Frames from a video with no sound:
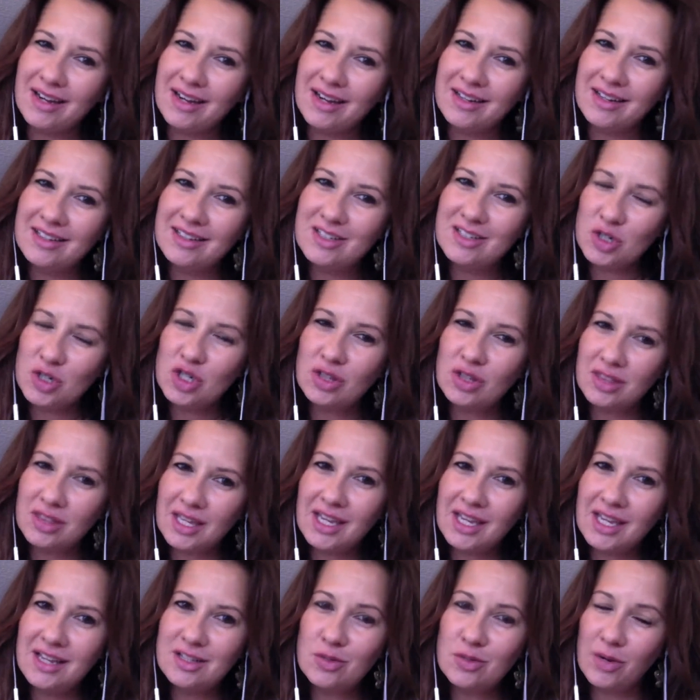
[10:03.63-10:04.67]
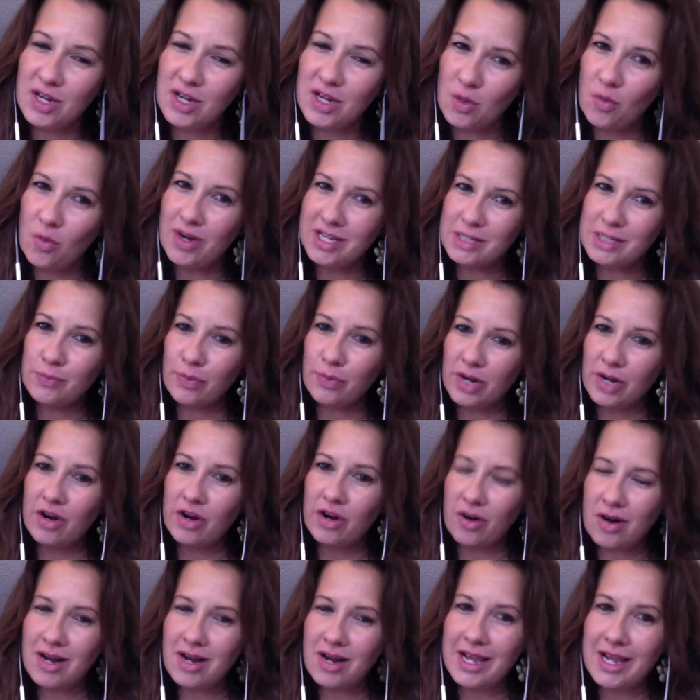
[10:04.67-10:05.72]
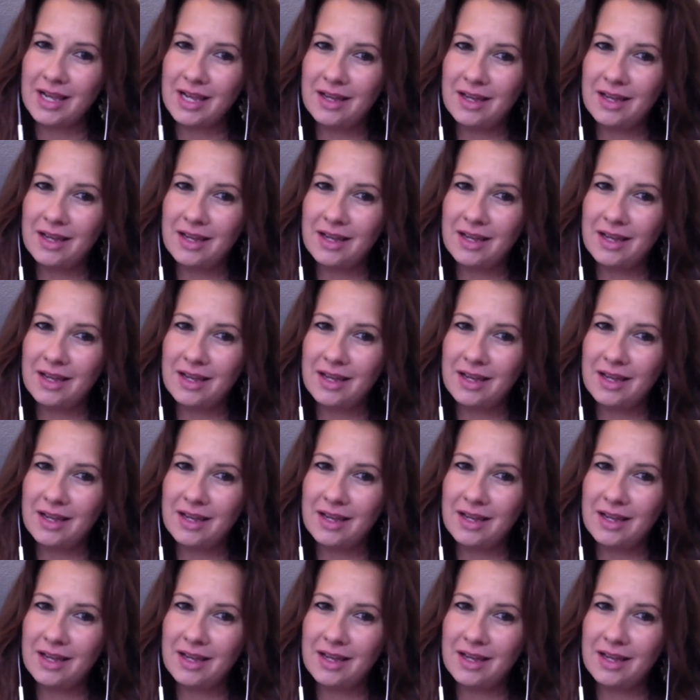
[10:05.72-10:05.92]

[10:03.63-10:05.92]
Don't you think? 21 is pretty early.